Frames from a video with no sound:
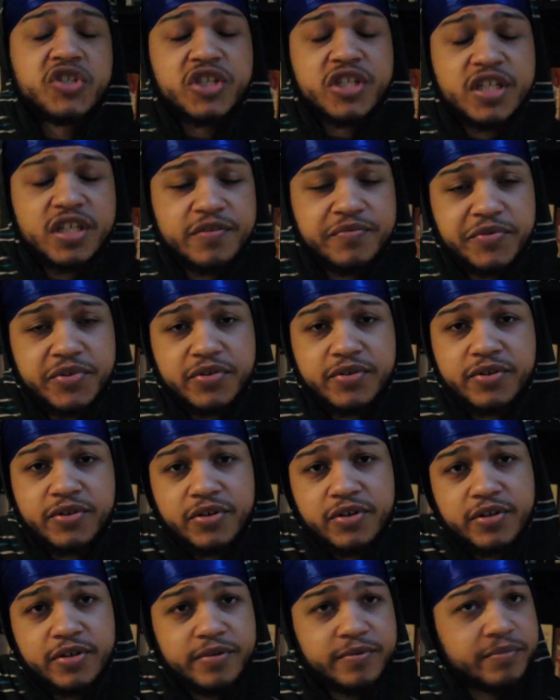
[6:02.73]
The
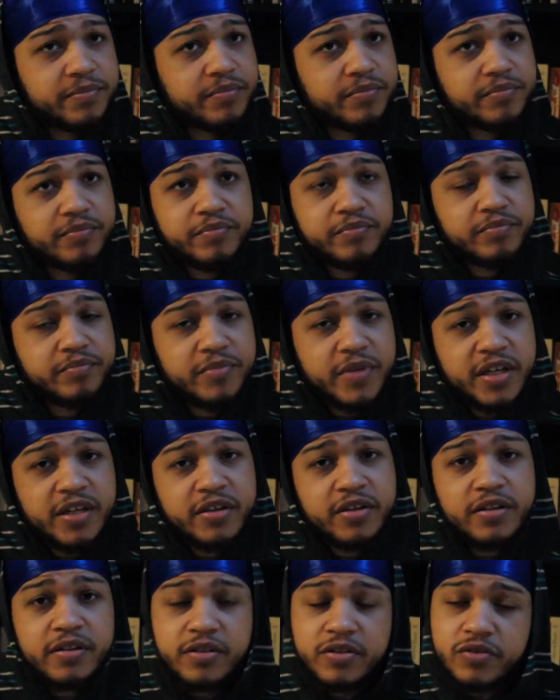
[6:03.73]
Chiefs couldn't
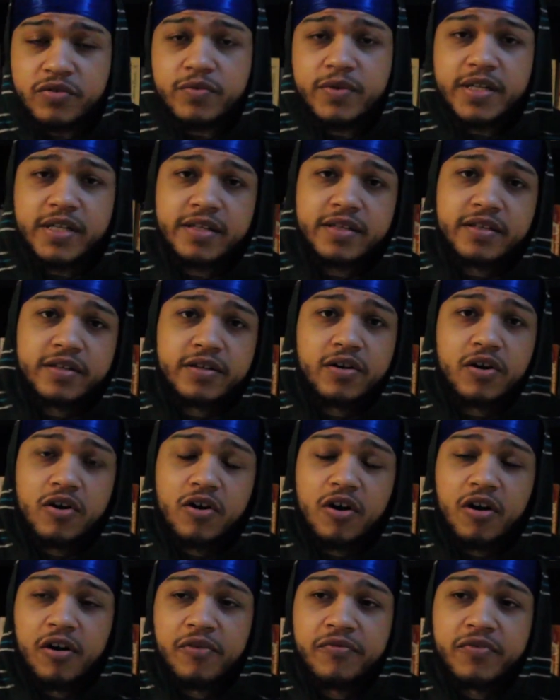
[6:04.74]
do
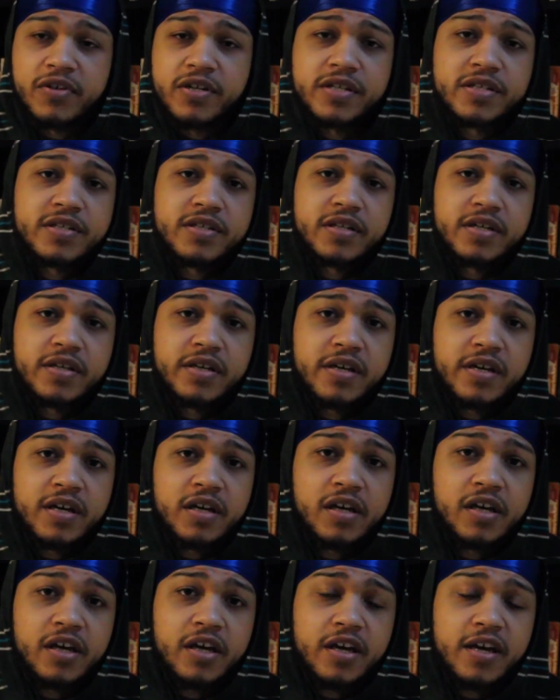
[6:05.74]
anything on offense.
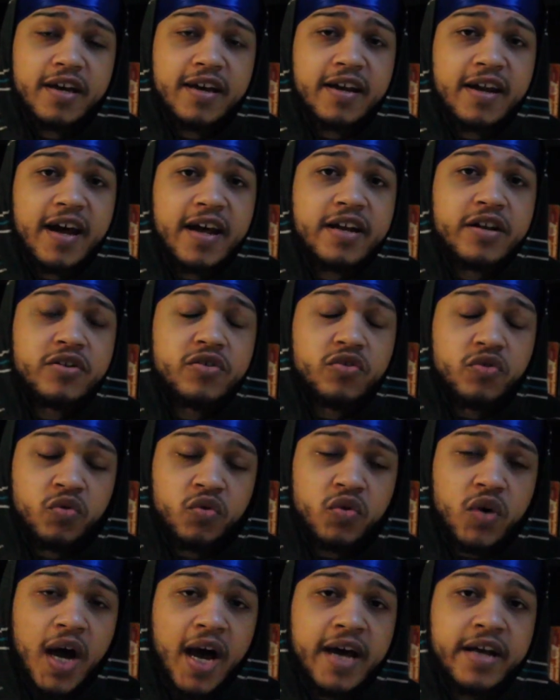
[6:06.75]
And I
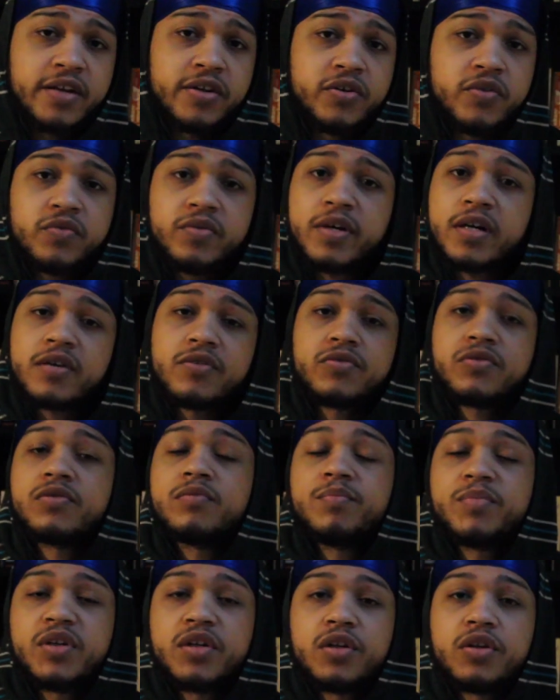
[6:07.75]
knew that
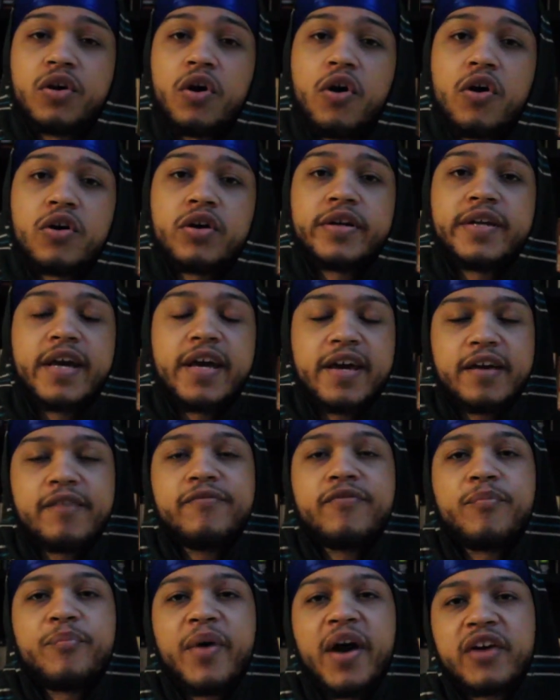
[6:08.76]
it was going to be a long
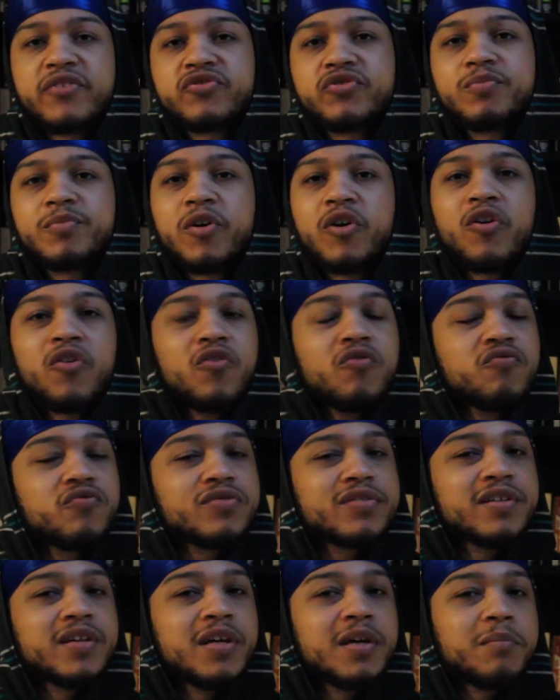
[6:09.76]
day for Patrick
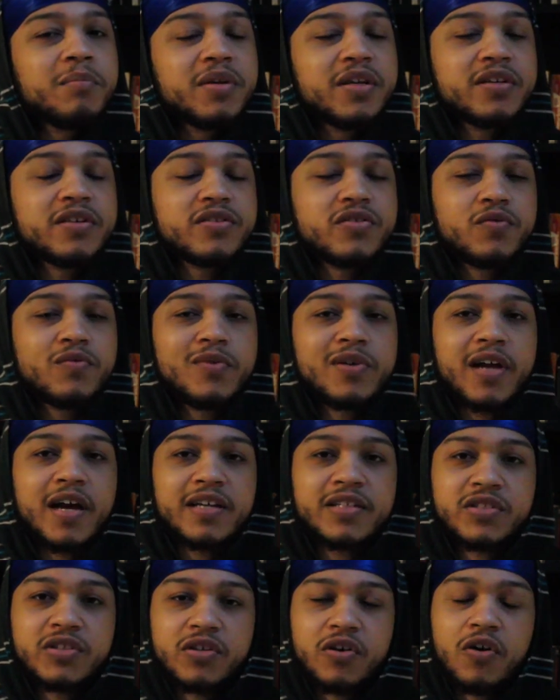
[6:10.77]
Mahomes because of
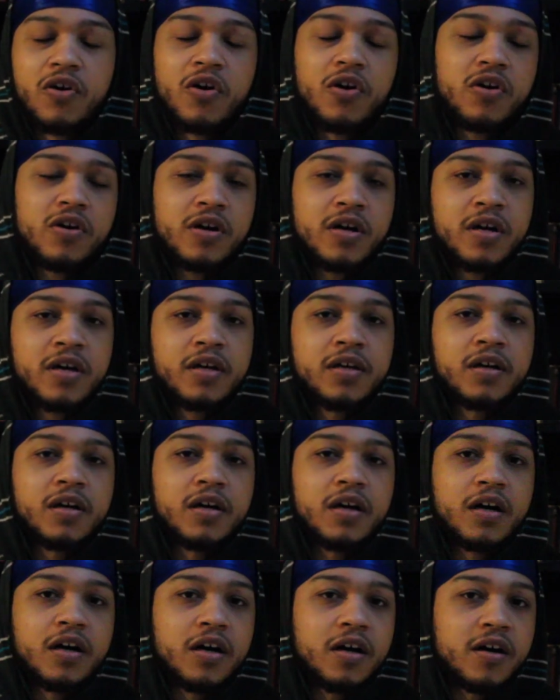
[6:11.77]
what I saw
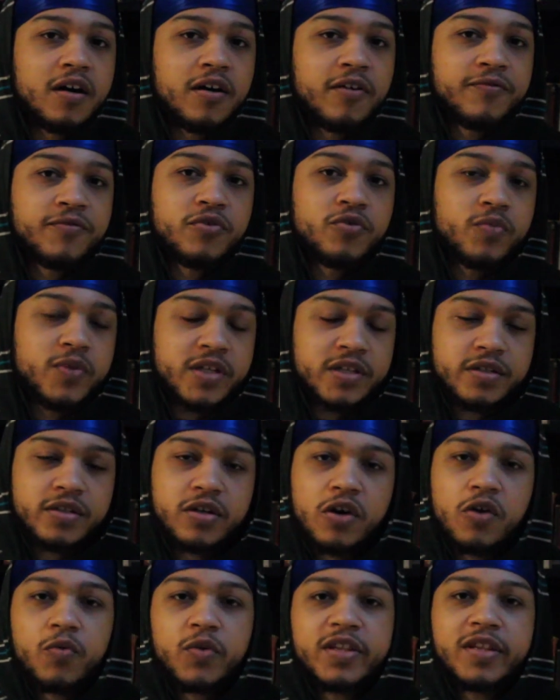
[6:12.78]
a few
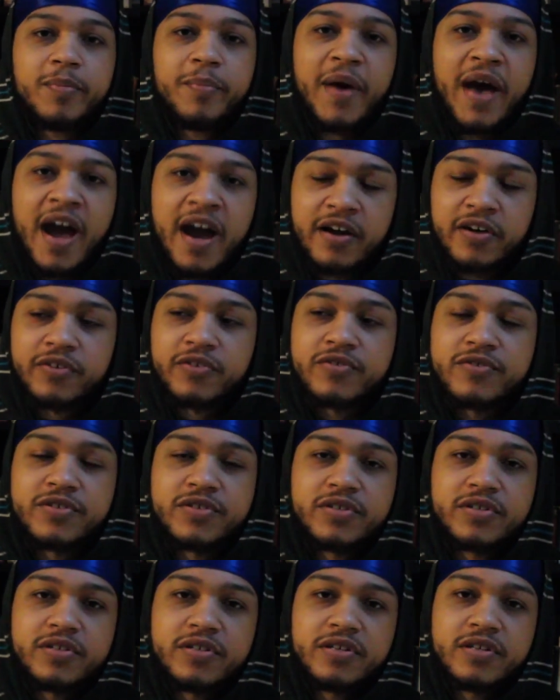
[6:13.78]
weeks ago with the
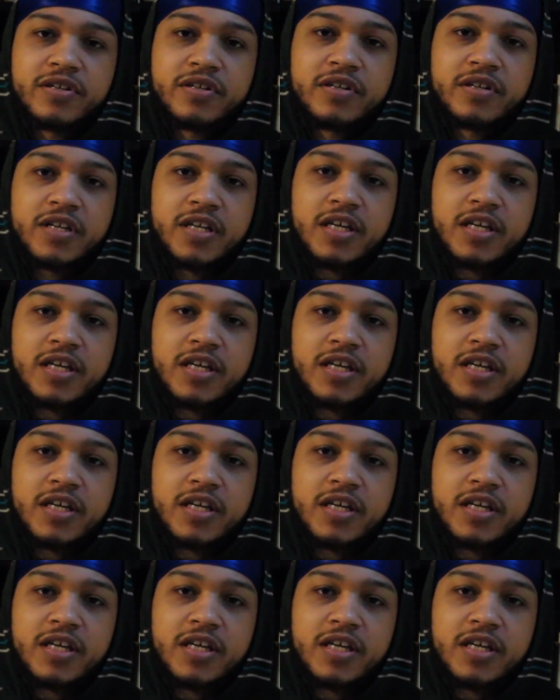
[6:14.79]
Packers.